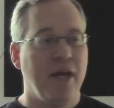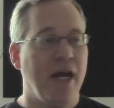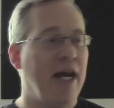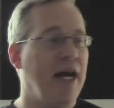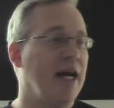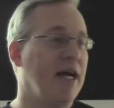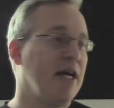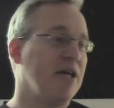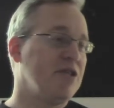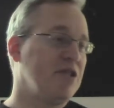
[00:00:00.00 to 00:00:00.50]

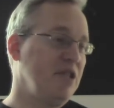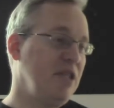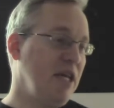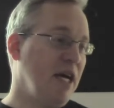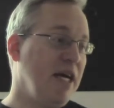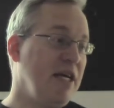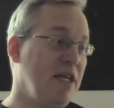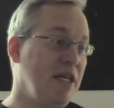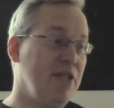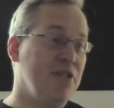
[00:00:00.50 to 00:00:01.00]
And I guess the
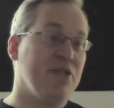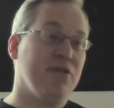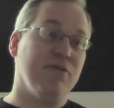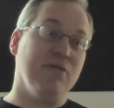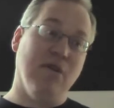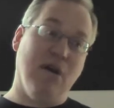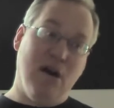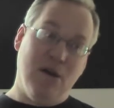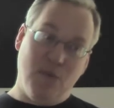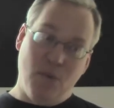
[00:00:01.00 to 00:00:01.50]
idea
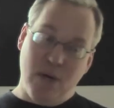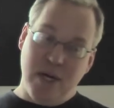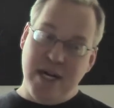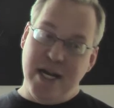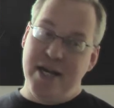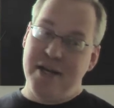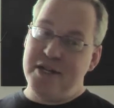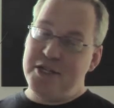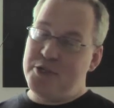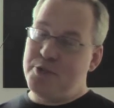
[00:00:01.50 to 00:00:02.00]
is, on one
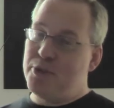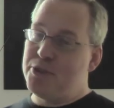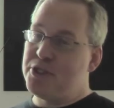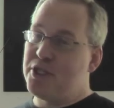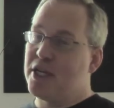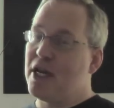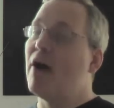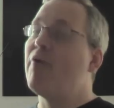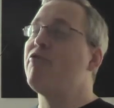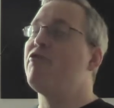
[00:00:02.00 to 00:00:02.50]
hand, it's
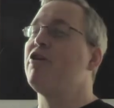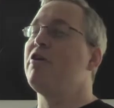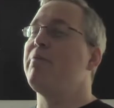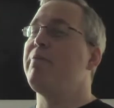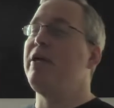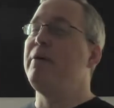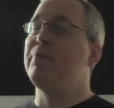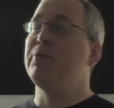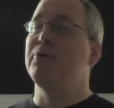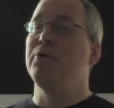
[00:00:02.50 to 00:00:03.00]
supposed to
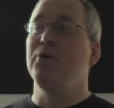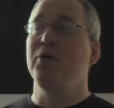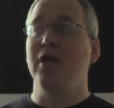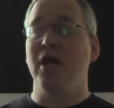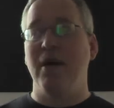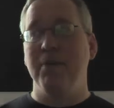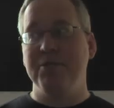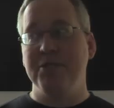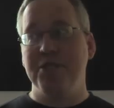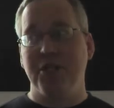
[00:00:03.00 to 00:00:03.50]
comfort people who
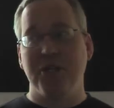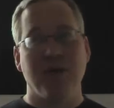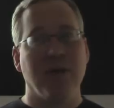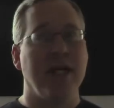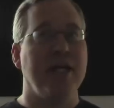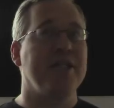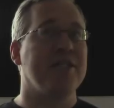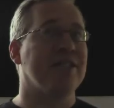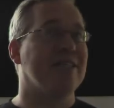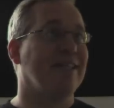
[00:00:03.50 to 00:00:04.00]
come to
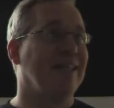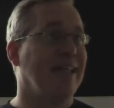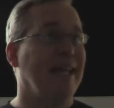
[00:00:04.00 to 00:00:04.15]
Christ